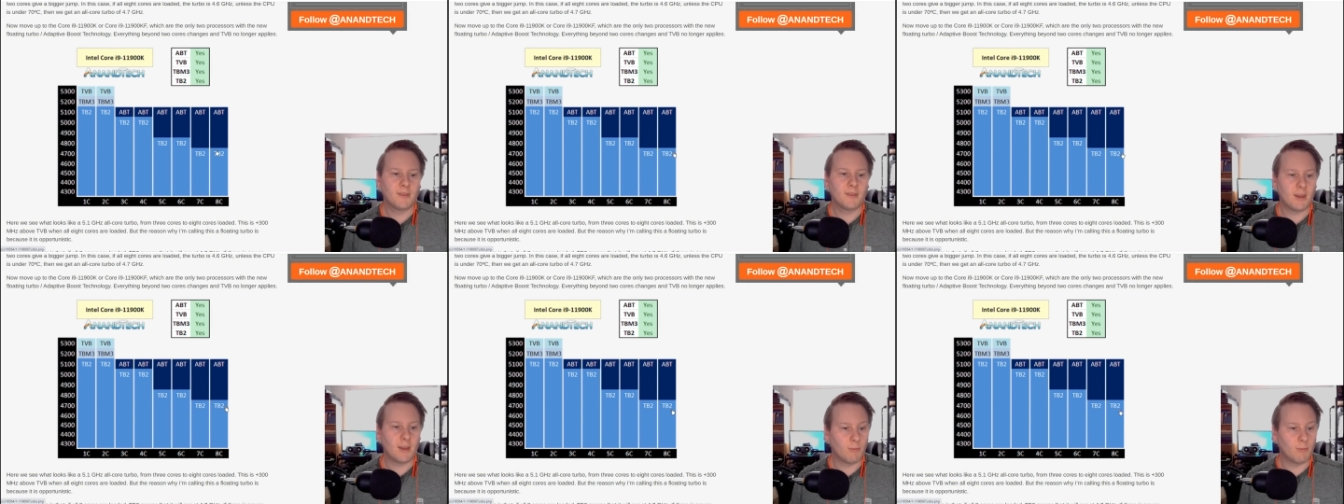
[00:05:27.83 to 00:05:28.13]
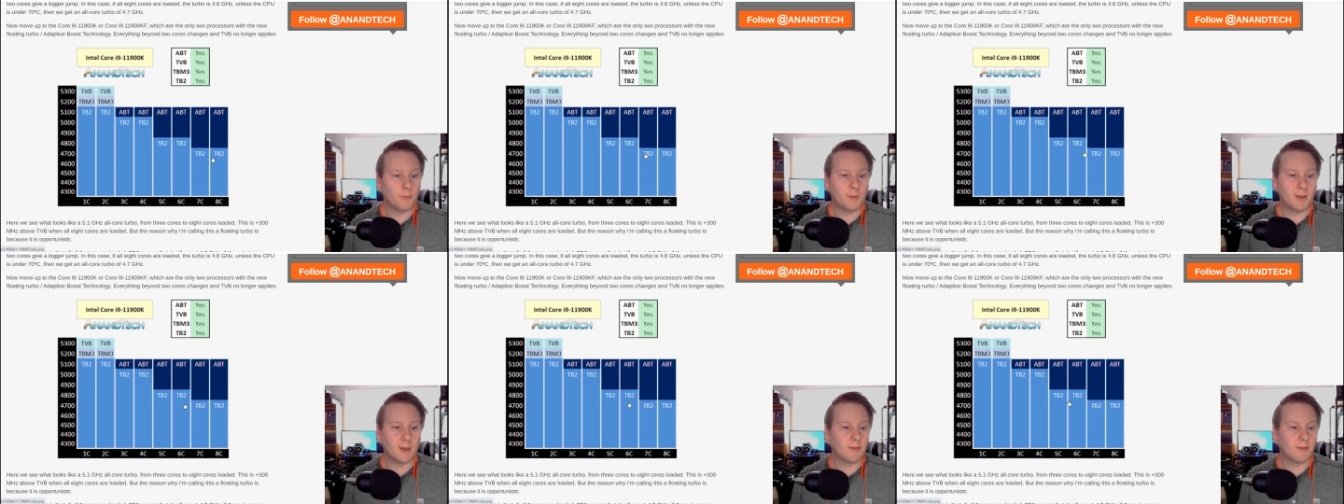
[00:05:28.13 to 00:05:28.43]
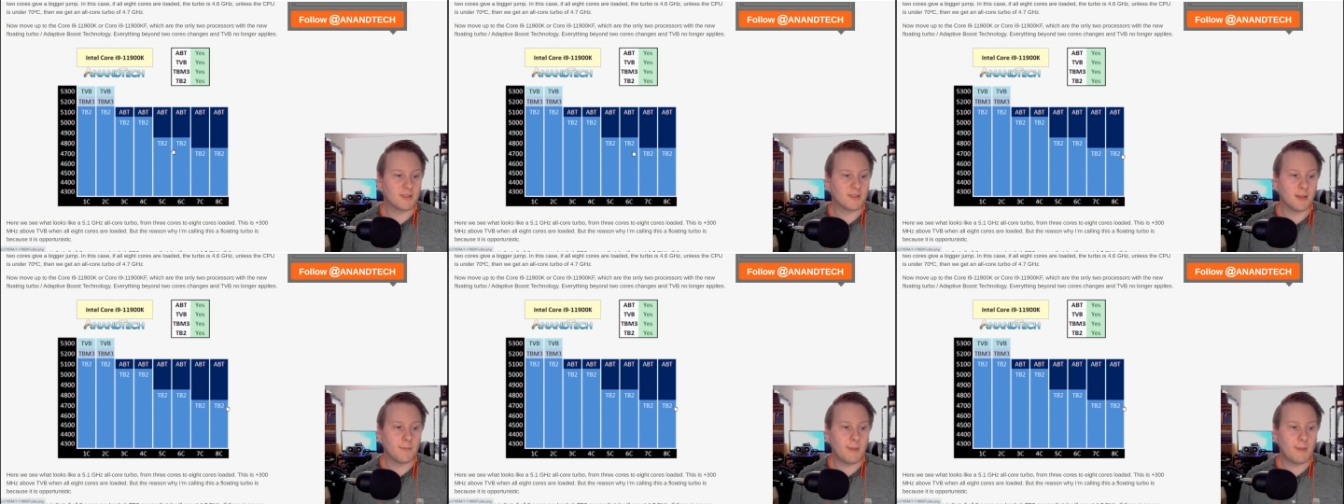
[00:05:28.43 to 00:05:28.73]
There will be
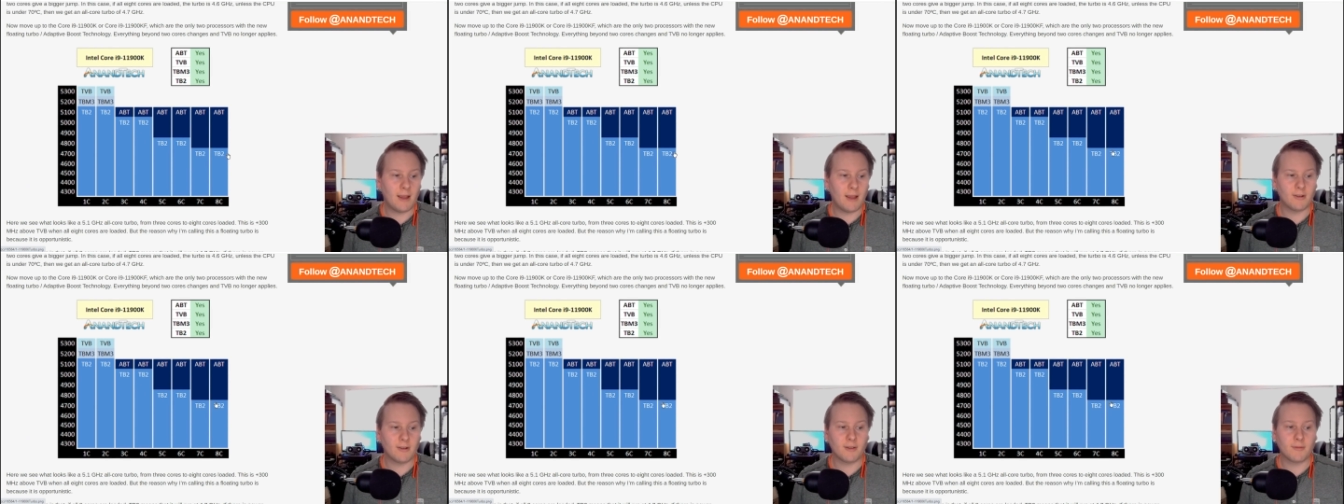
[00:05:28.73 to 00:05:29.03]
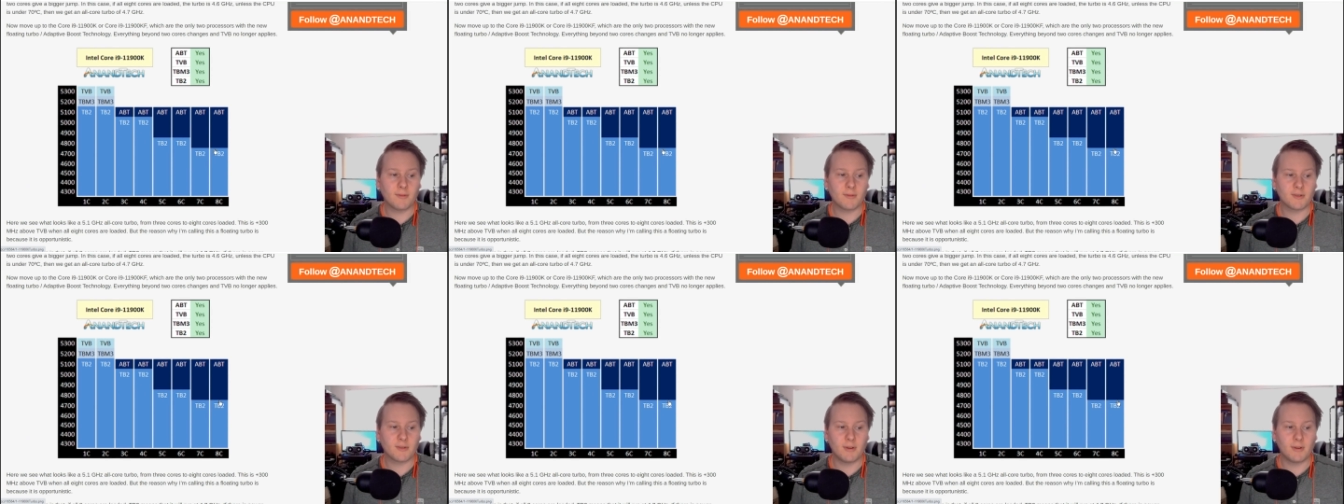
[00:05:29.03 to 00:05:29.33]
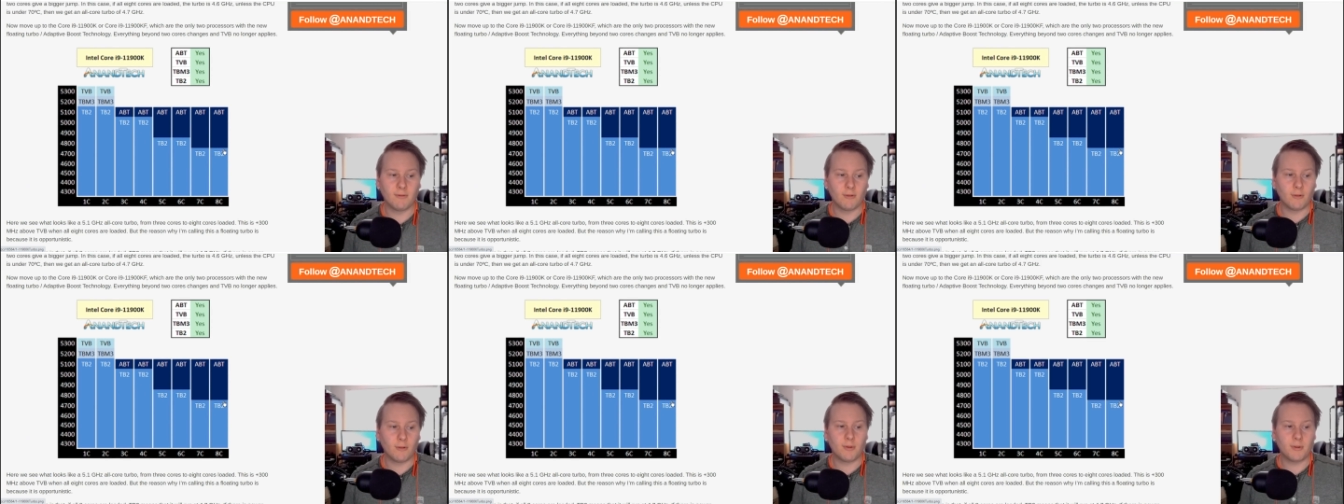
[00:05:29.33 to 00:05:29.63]
obviously a power difference
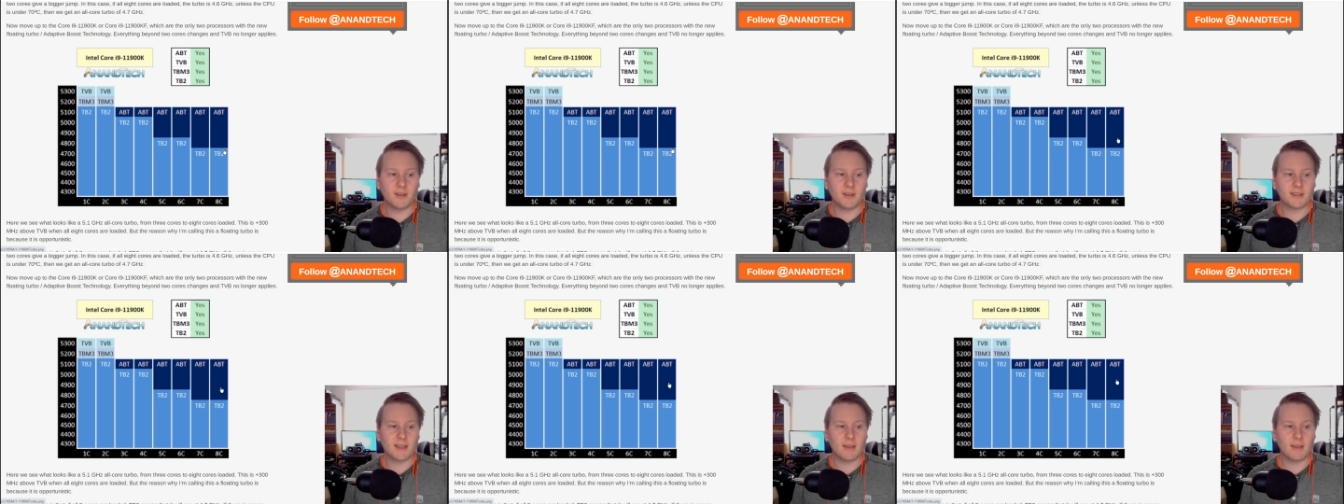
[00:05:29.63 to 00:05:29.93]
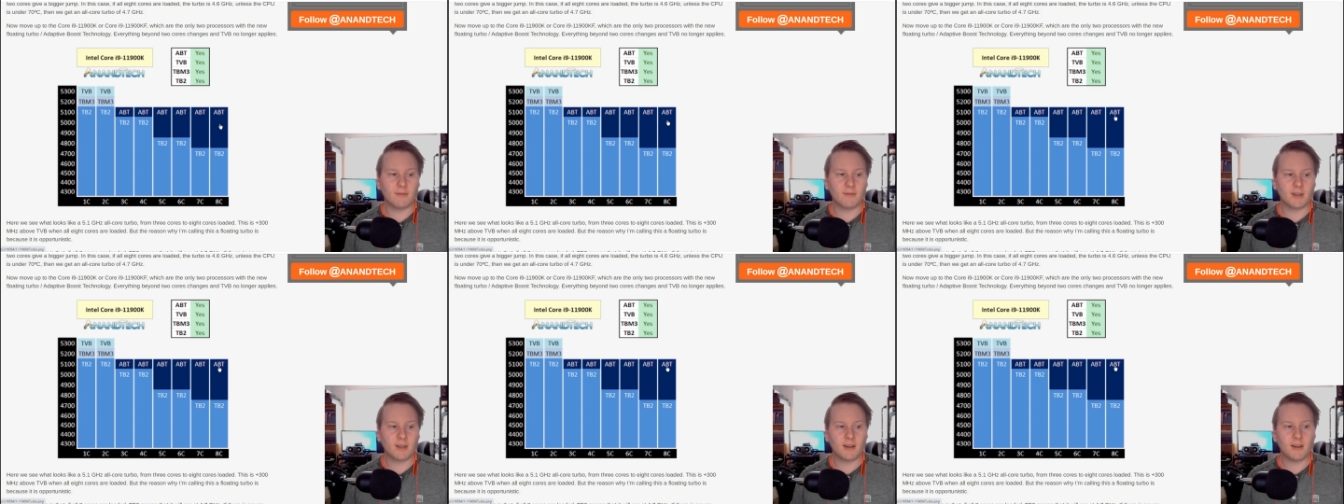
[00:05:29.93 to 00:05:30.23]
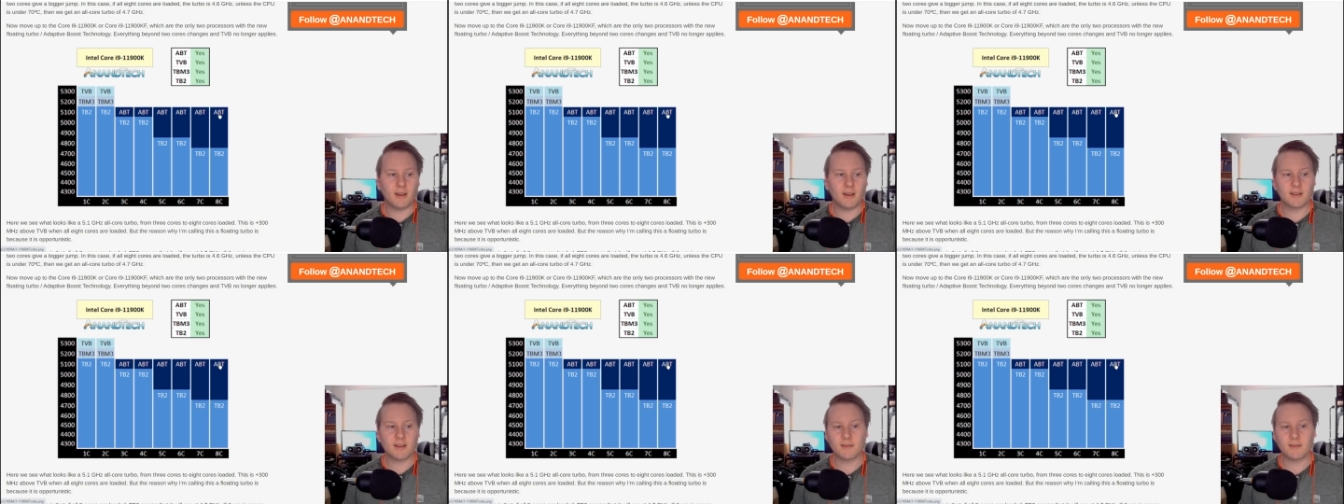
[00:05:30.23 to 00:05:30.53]
between four point seven
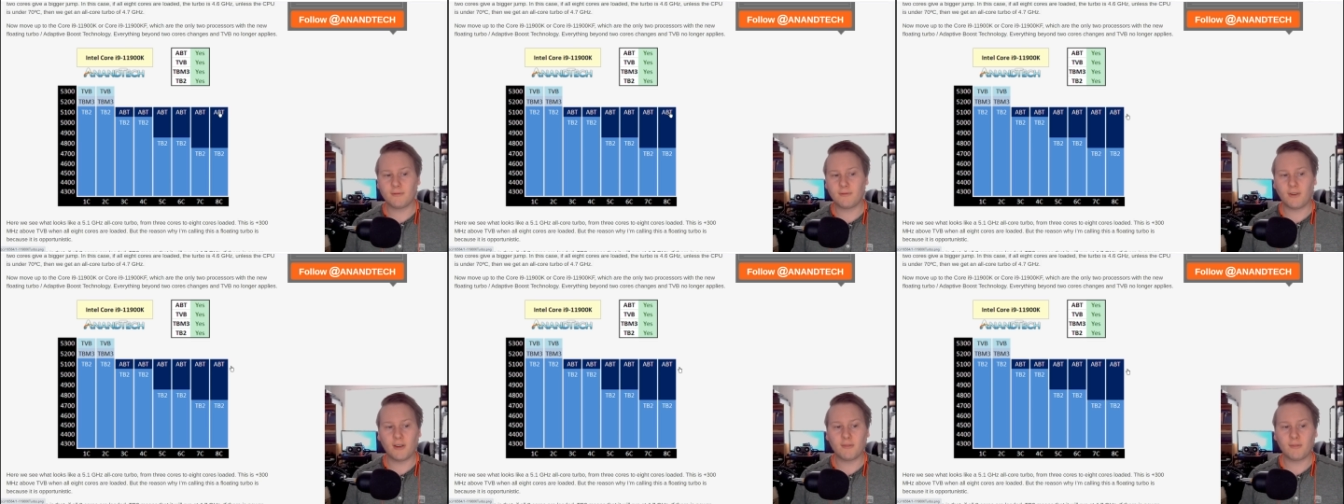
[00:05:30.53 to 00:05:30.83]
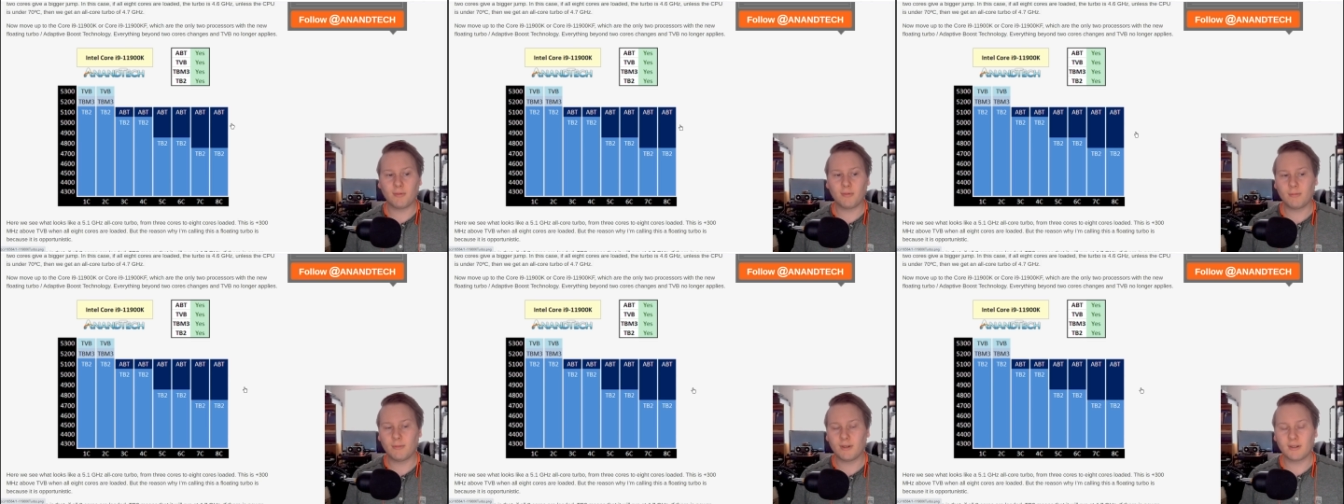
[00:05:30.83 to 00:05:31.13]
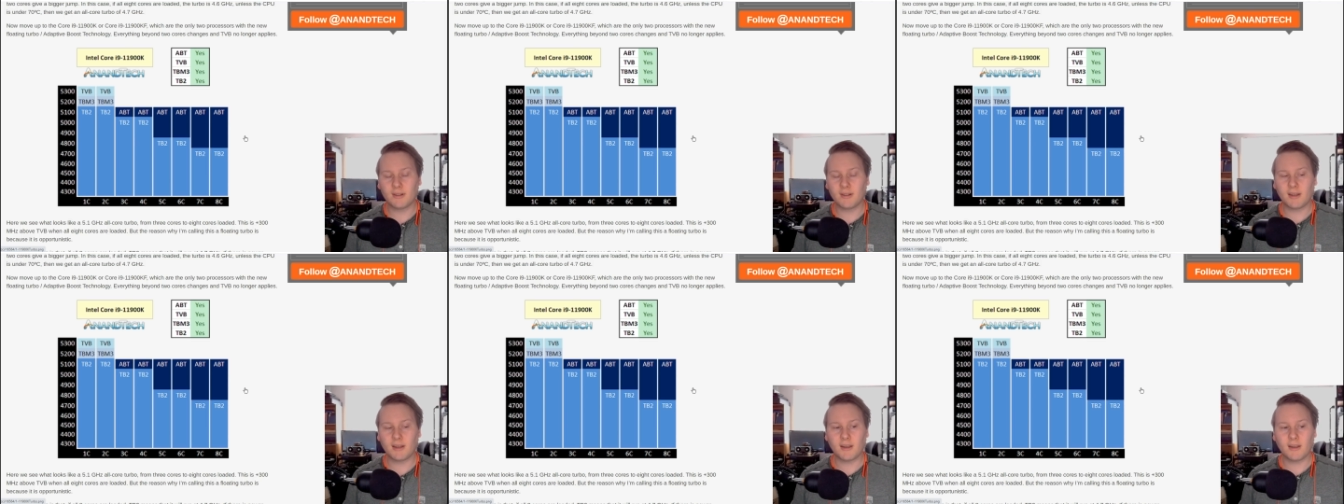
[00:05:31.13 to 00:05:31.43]
gigahertz and five point
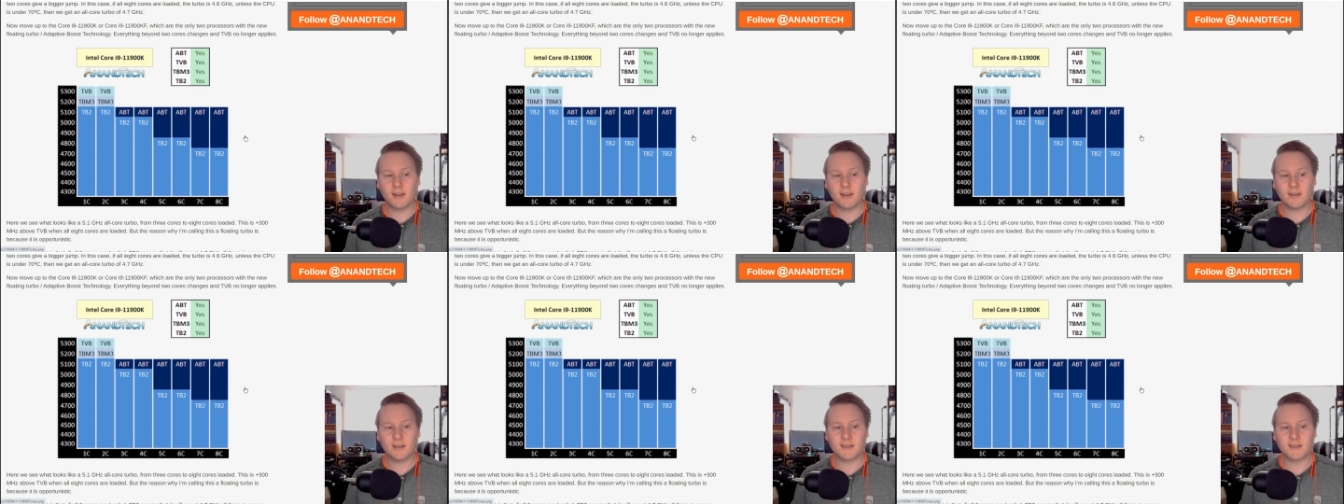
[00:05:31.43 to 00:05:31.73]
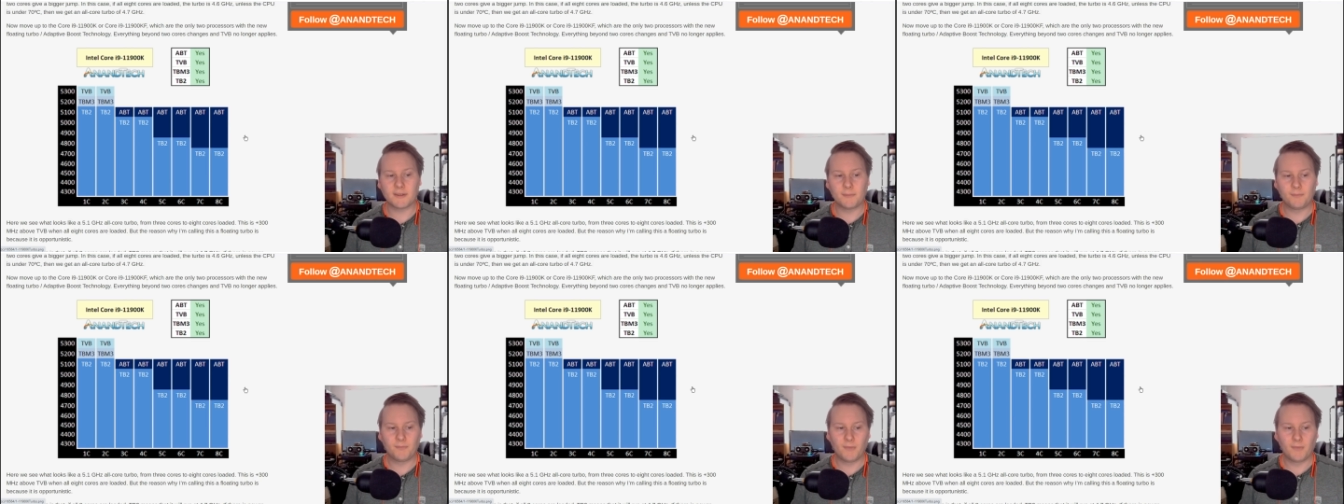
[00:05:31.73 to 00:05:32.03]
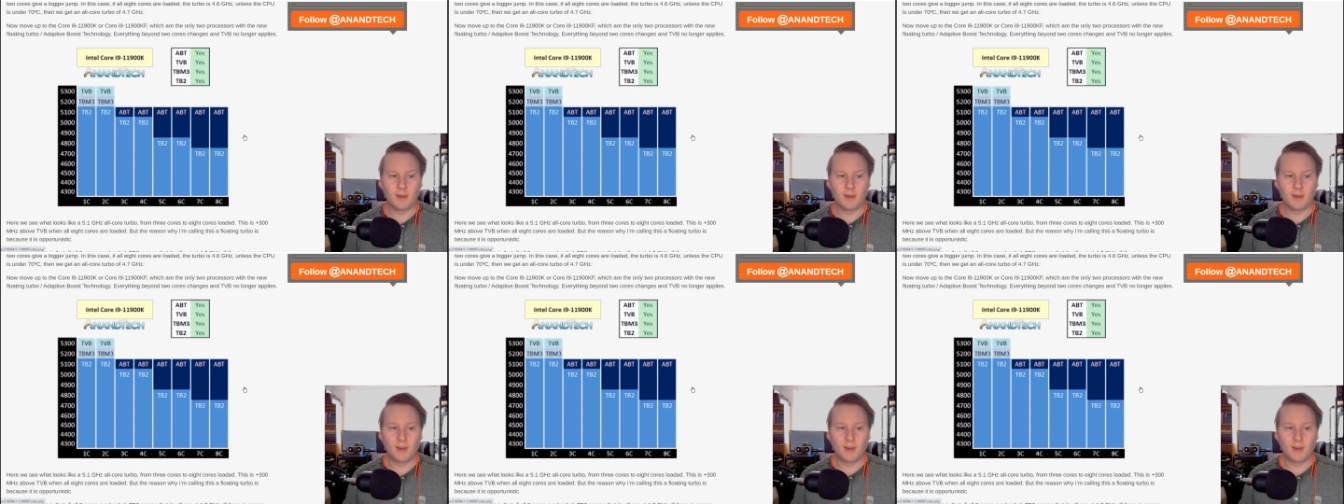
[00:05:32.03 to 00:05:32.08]
one gigahertz.